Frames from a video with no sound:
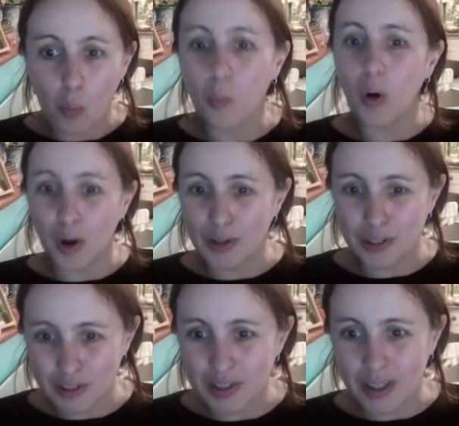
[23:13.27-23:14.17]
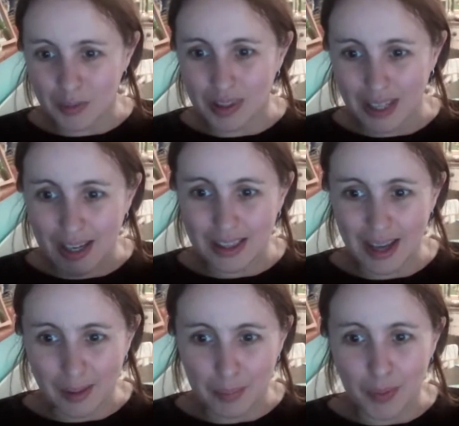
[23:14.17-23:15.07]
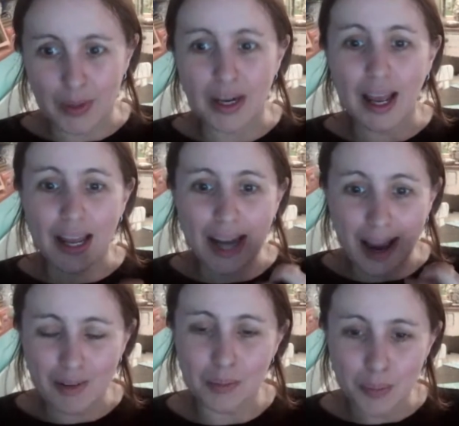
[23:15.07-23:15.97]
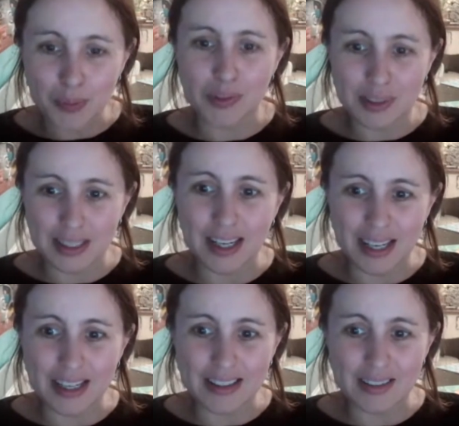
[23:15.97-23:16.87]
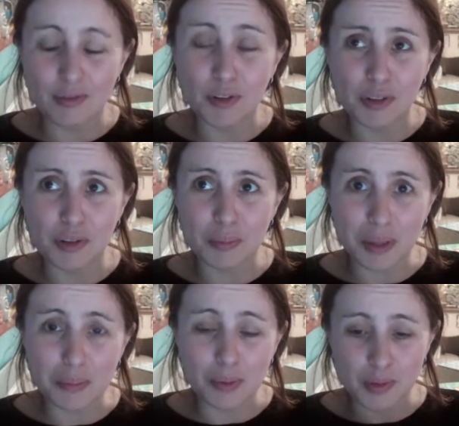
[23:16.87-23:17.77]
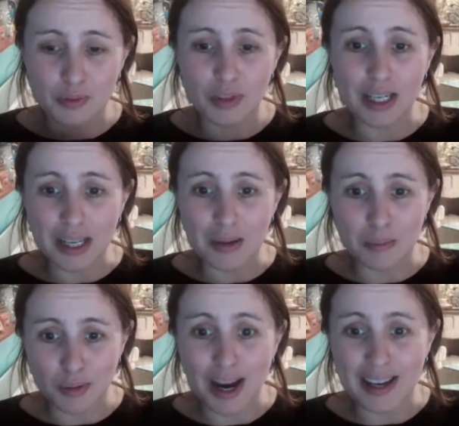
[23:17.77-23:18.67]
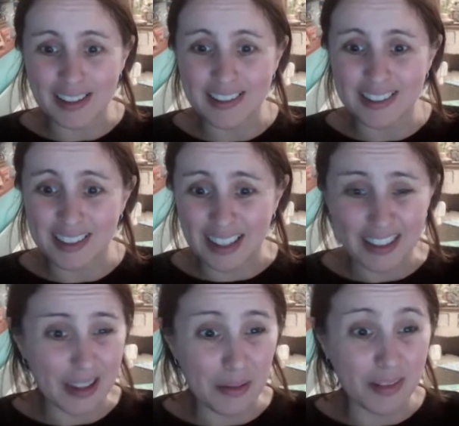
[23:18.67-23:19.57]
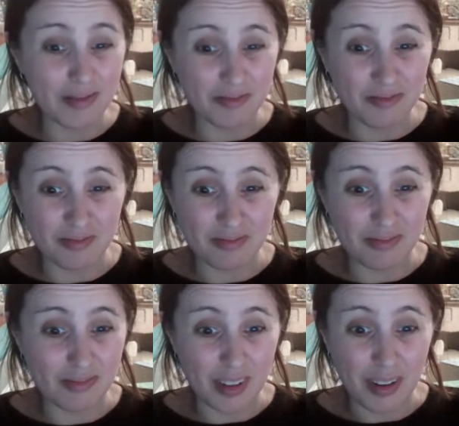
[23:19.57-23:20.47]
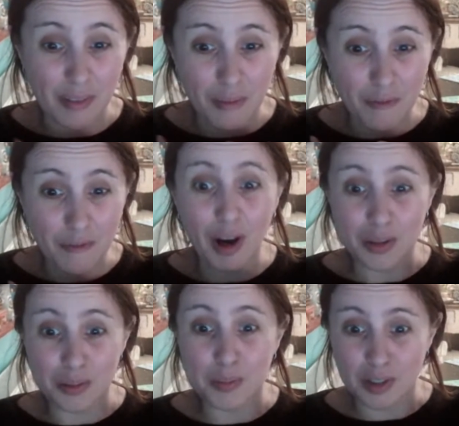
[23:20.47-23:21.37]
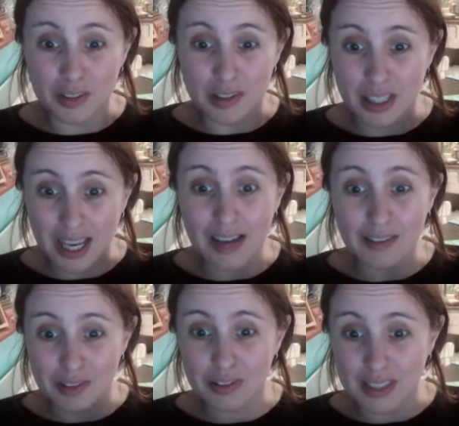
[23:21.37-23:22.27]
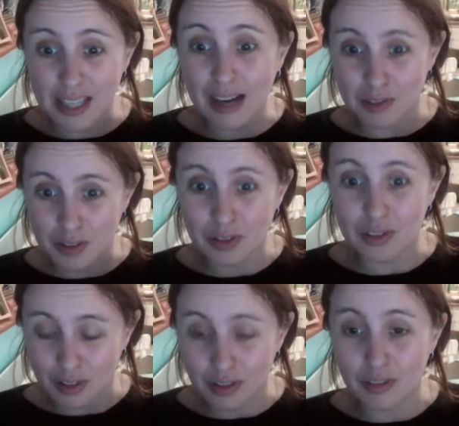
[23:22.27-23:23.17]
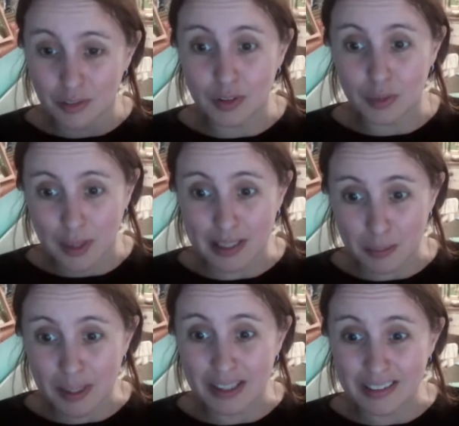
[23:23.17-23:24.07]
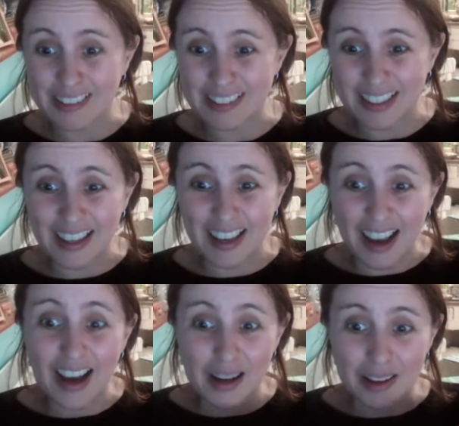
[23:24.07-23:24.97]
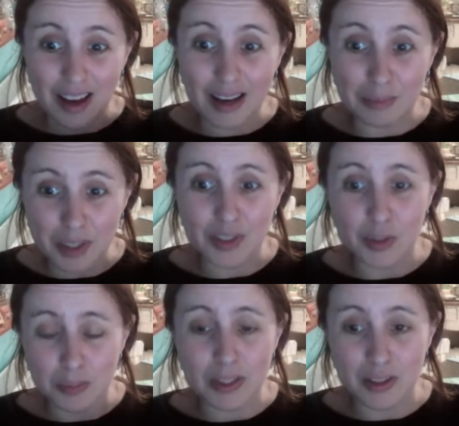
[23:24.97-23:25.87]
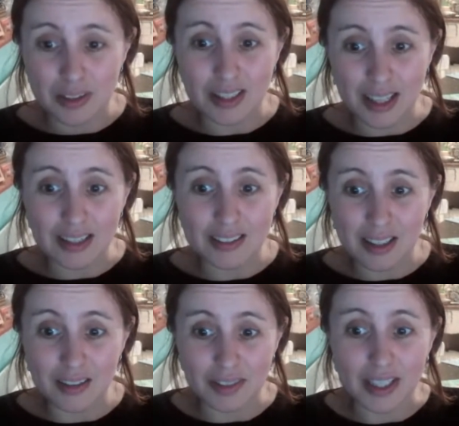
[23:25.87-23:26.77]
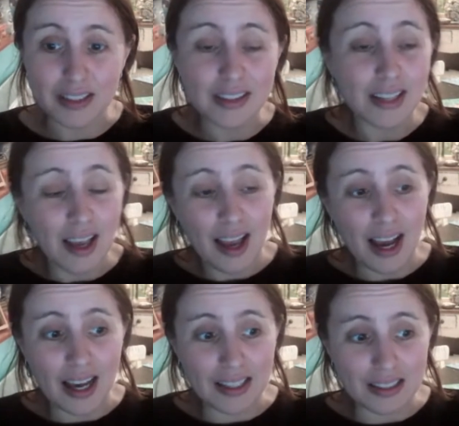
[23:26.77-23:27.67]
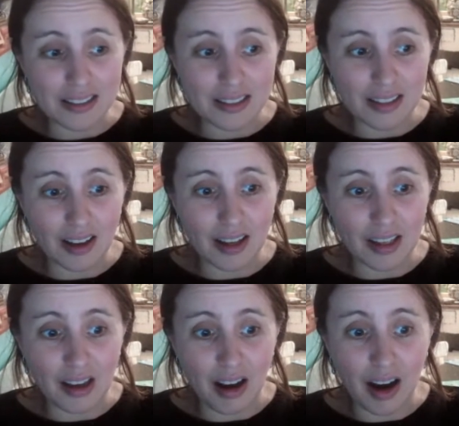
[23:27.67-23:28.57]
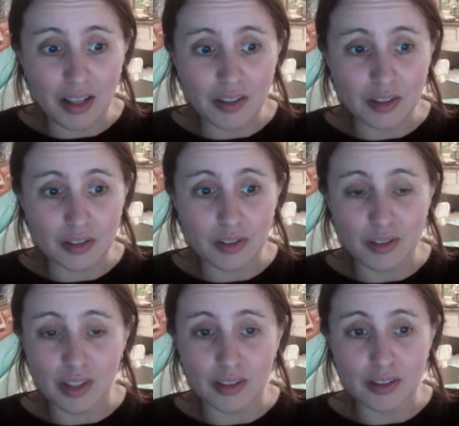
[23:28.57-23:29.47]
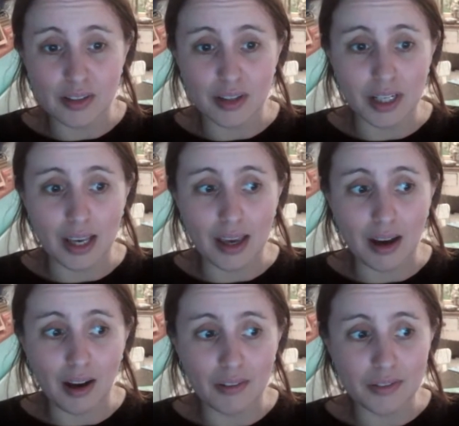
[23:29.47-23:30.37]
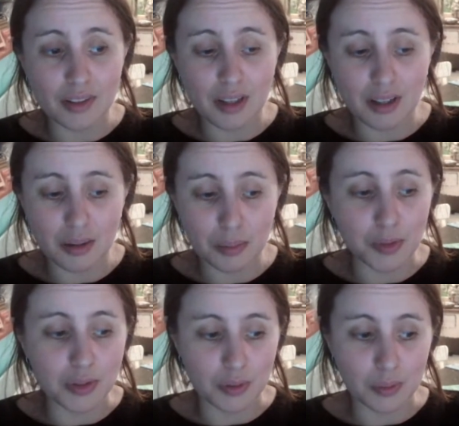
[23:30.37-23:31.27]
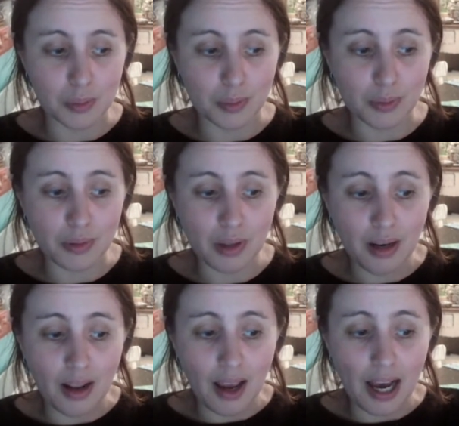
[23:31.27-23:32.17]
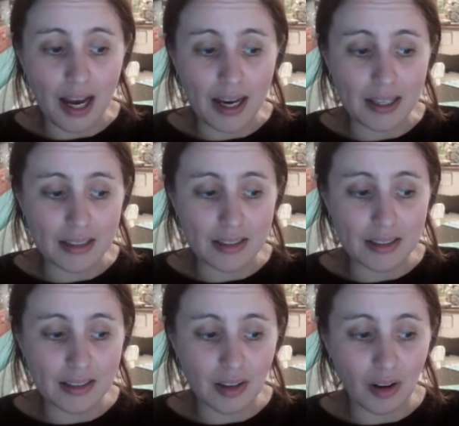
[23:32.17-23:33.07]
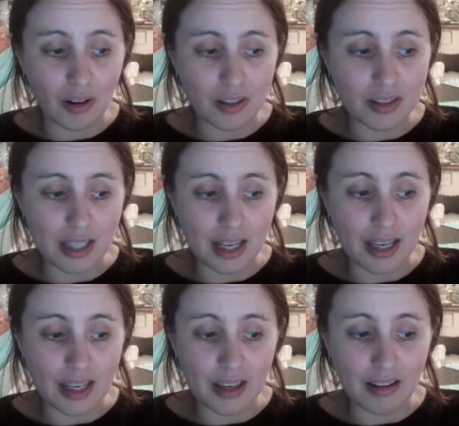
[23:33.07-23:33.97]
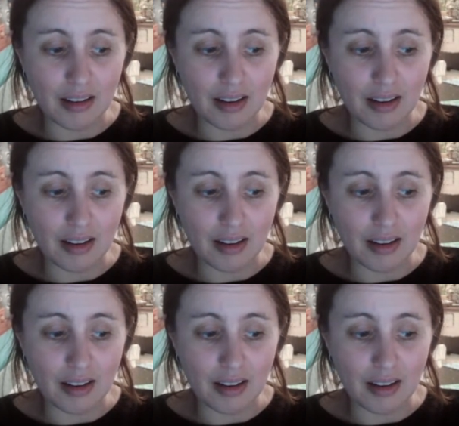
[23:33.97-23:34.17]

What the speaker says: what are you doing with it at that point? And how important it is for people to really embrace that vast majority of councils now do food waste bins, and we should be using that service. And like, I sort of started doing it after the boys were born, and honestly